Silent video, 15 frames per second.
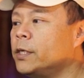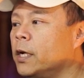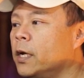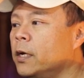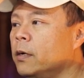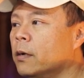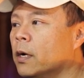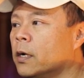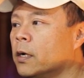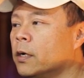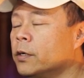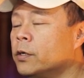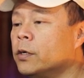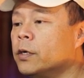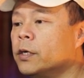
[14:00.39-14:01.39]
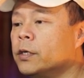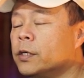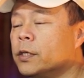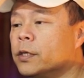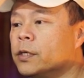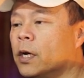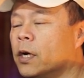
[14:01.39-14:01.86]
say, uh, turning
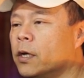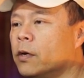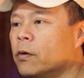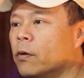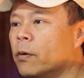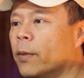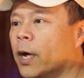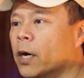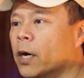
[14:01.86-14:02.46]
to the side or